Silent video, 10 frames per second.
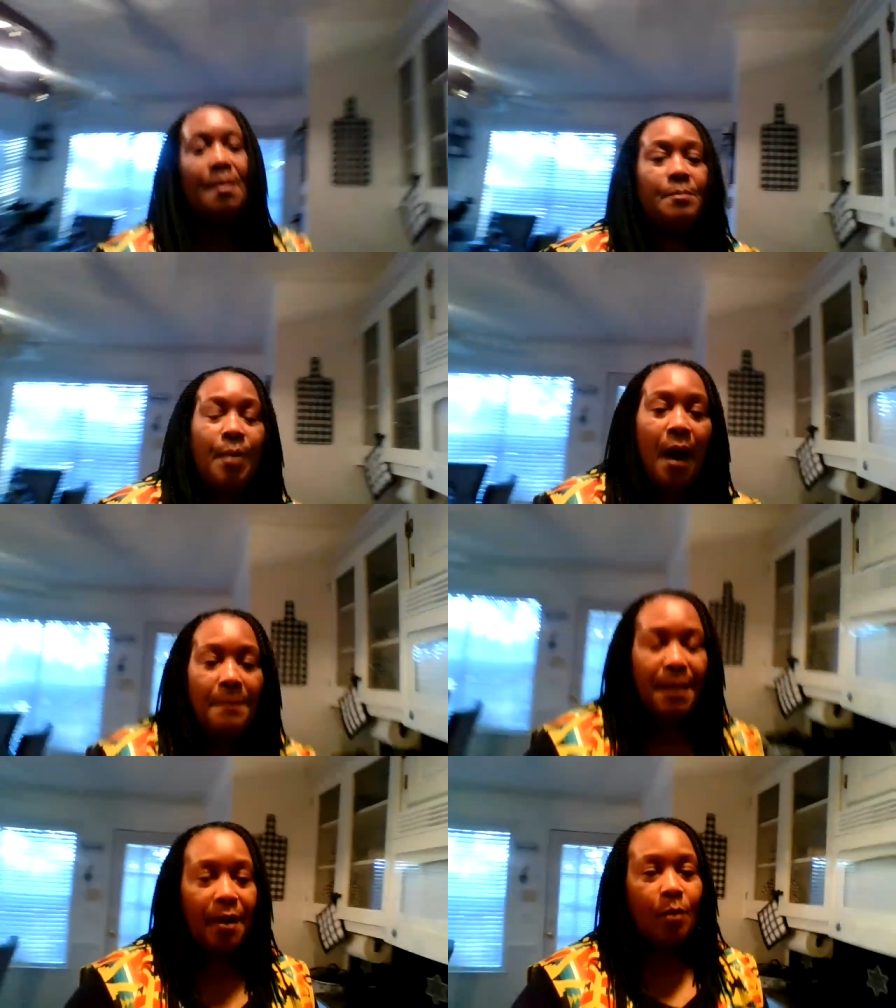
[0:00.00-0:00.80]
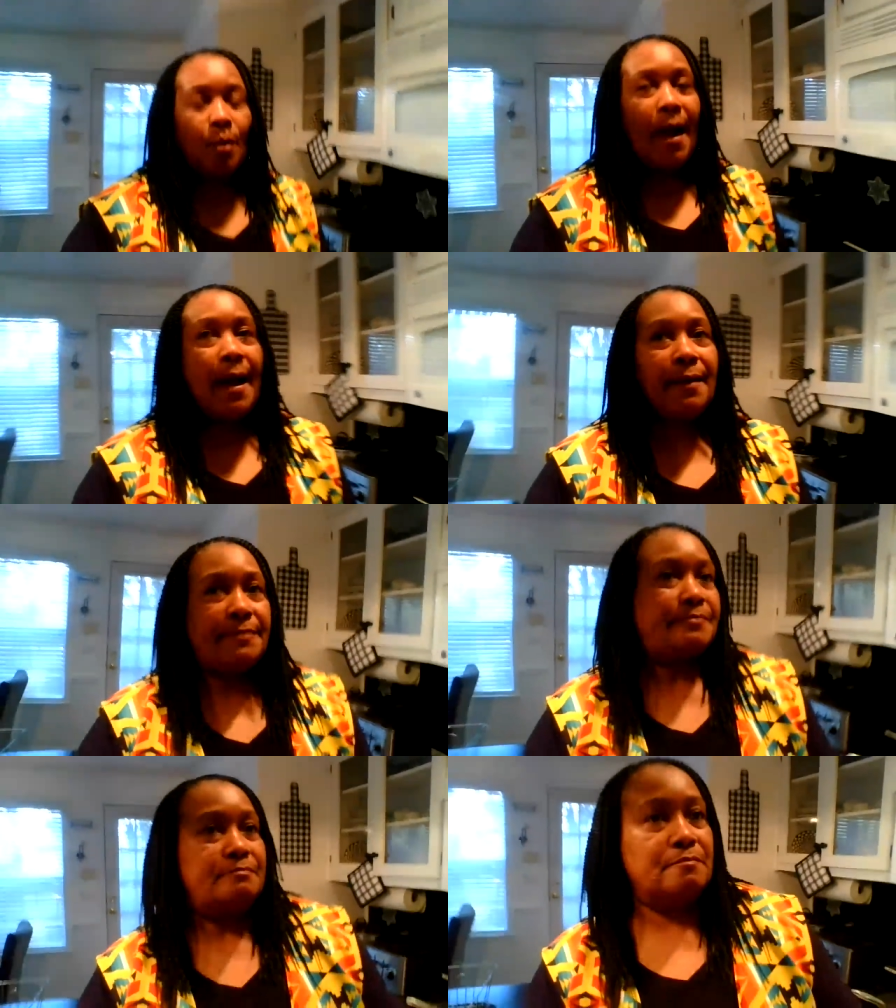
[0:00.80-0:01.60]
probably
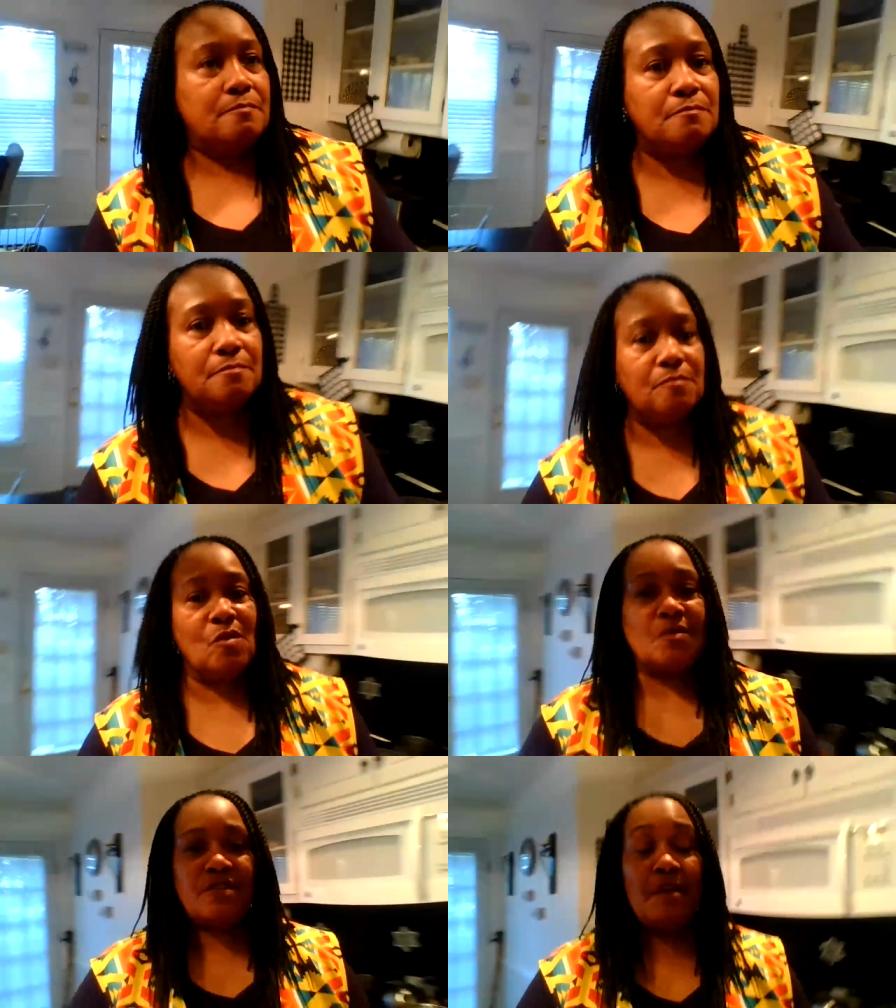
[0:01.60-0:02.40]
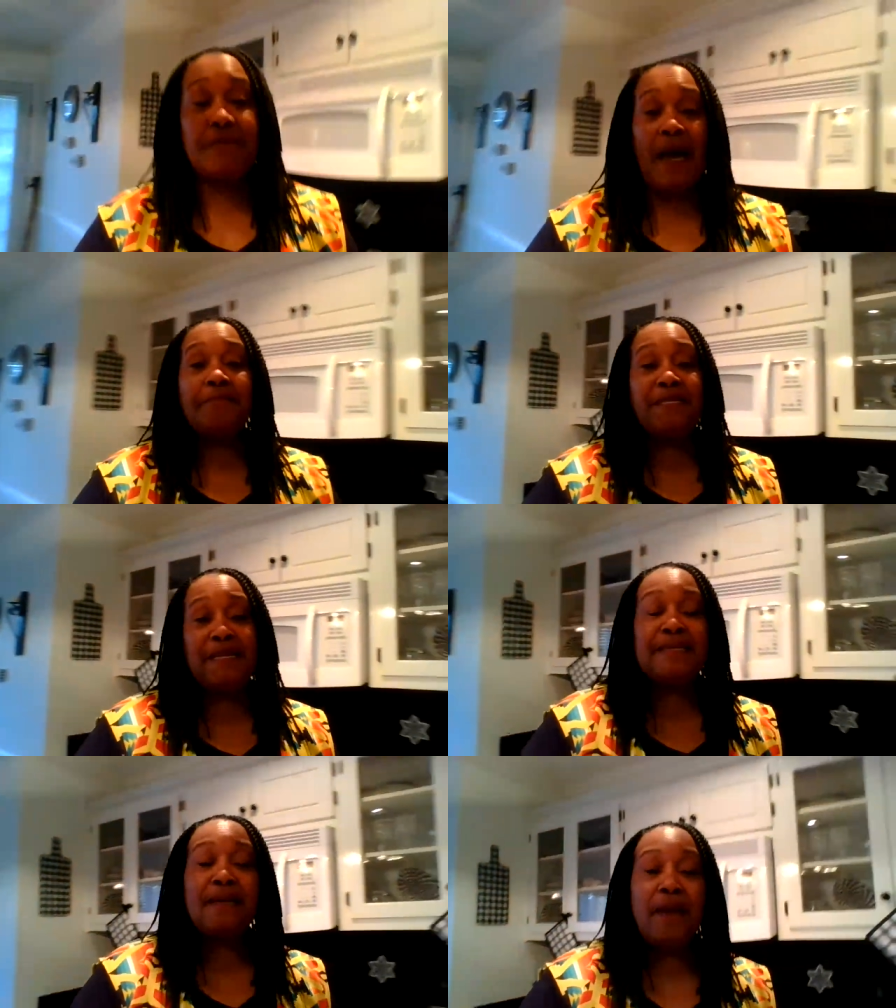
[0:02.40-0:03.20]
around sometimes
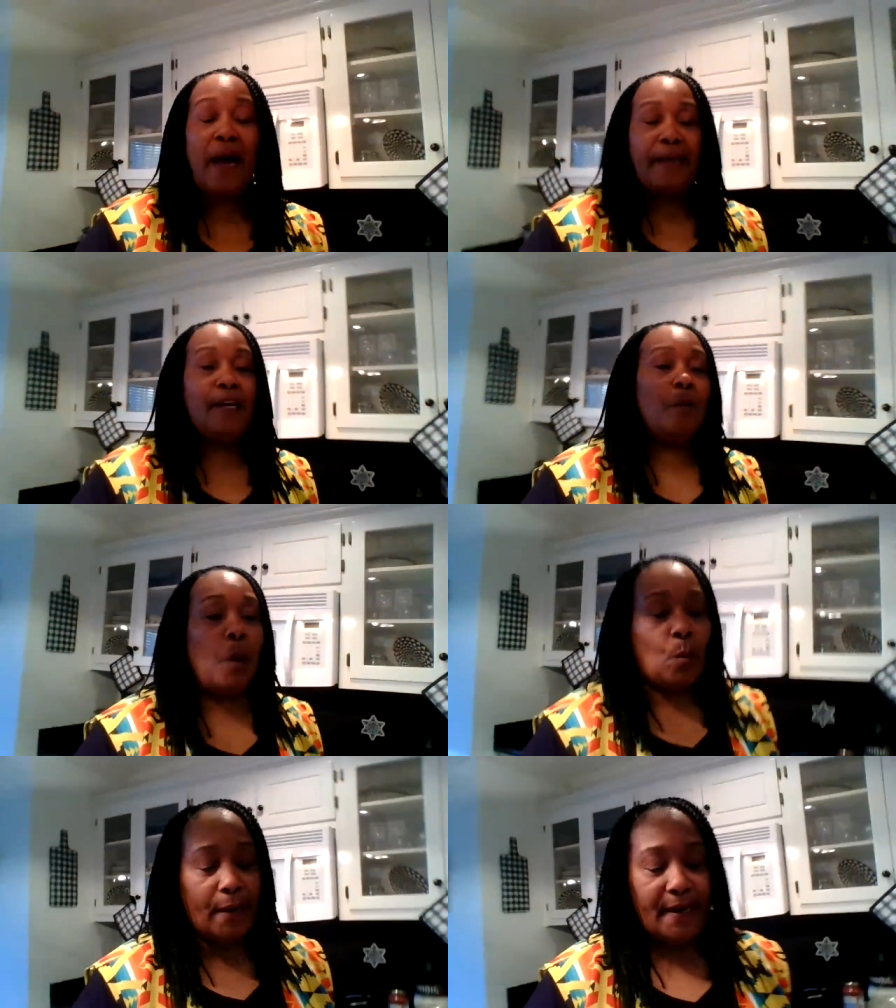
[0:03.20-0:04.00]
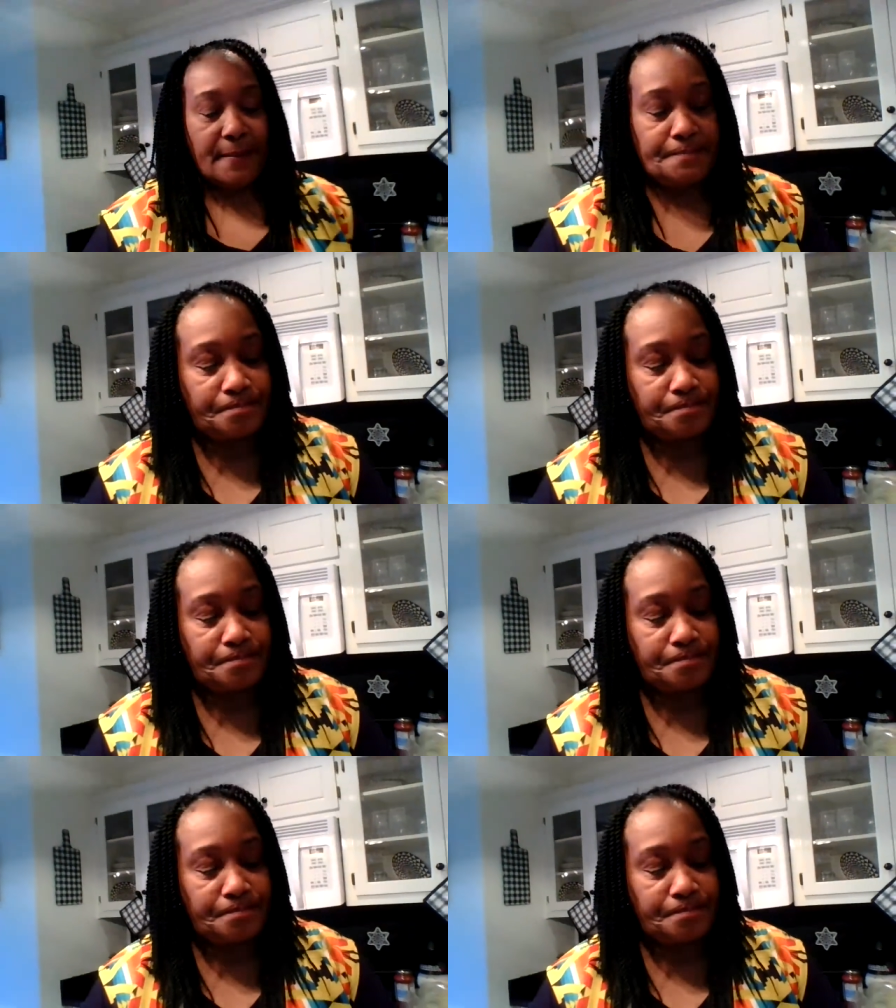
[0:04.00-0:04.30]
6 o'clock in the morning.